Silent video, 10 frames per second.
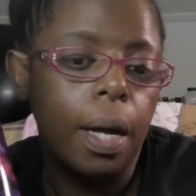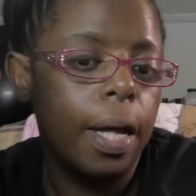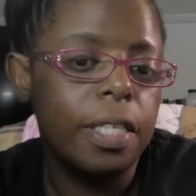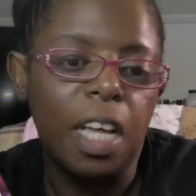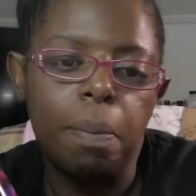
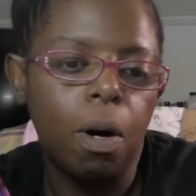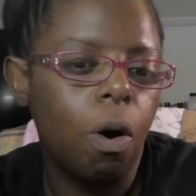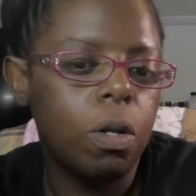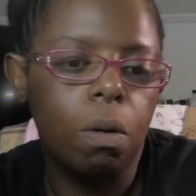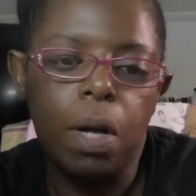It stayed in my
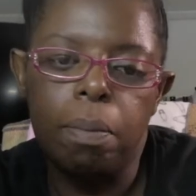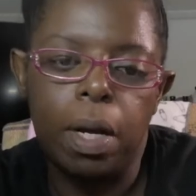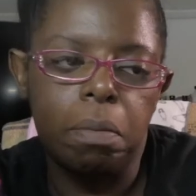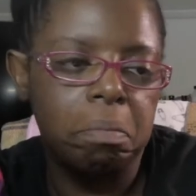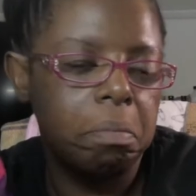car the whole time.
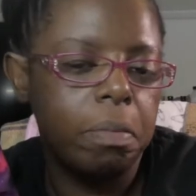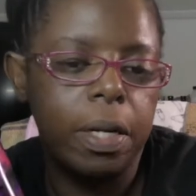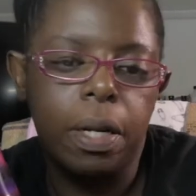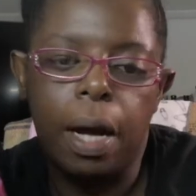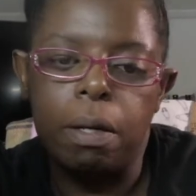Like,
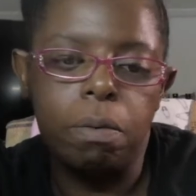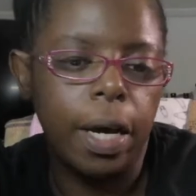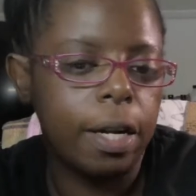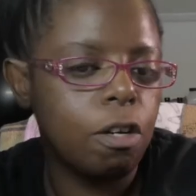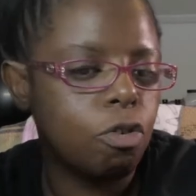it, I don't take
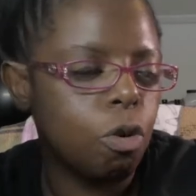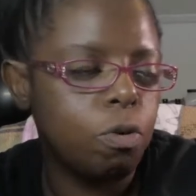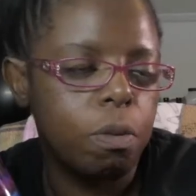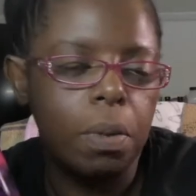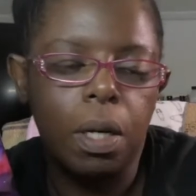it in the stores
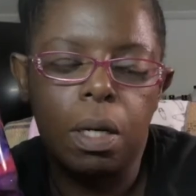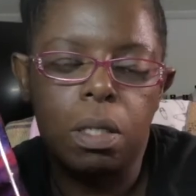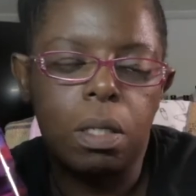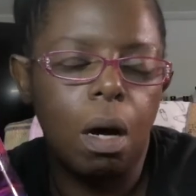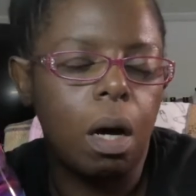with me because
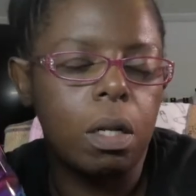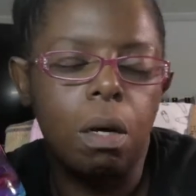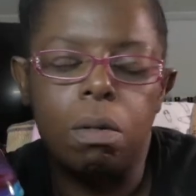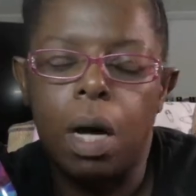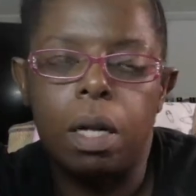God
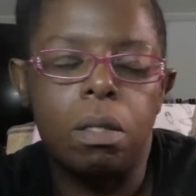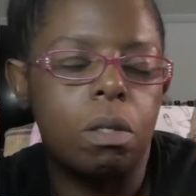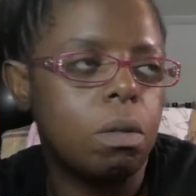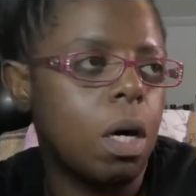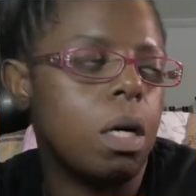knows I
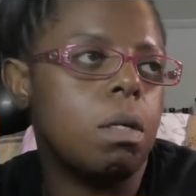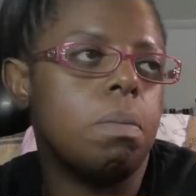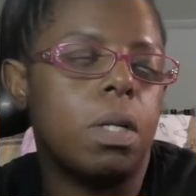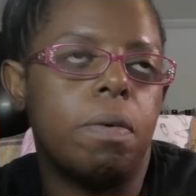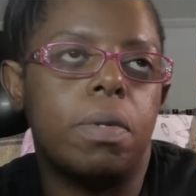do not
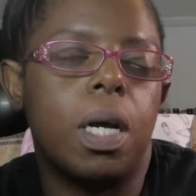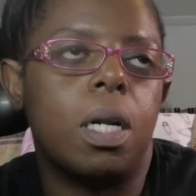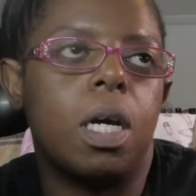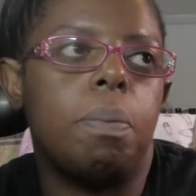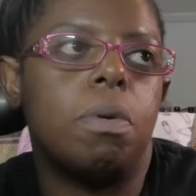believe in taking a
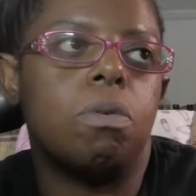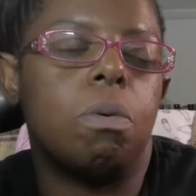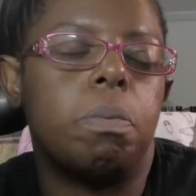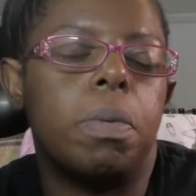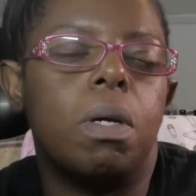cup in the store
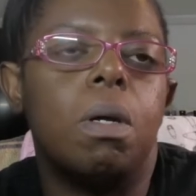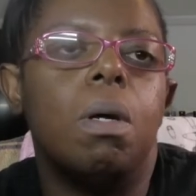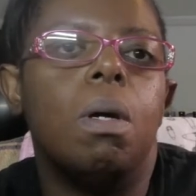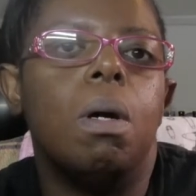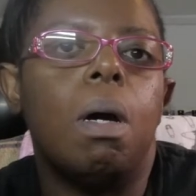with me.
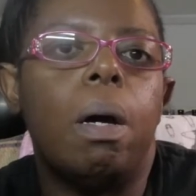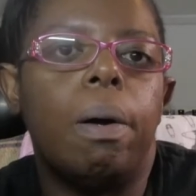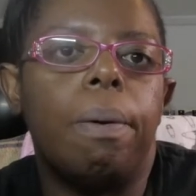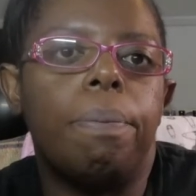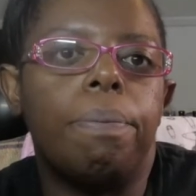
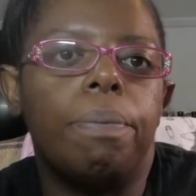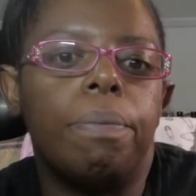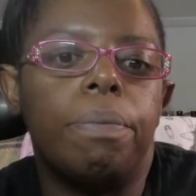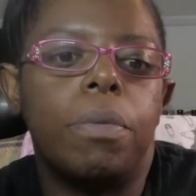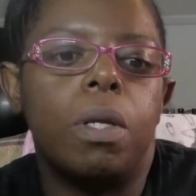Um.
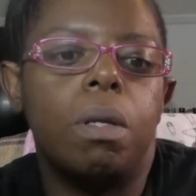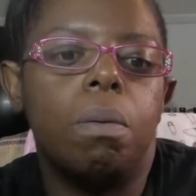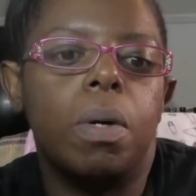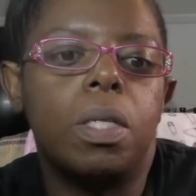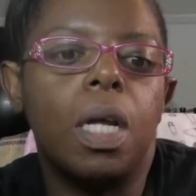
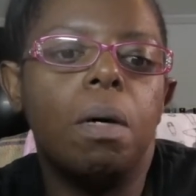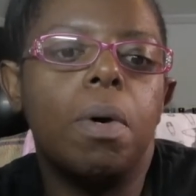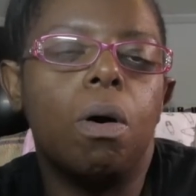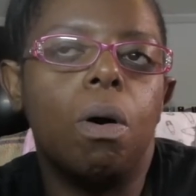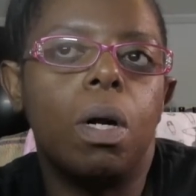But it stayed in my
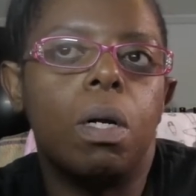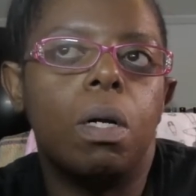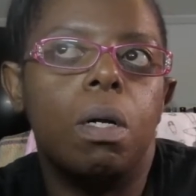car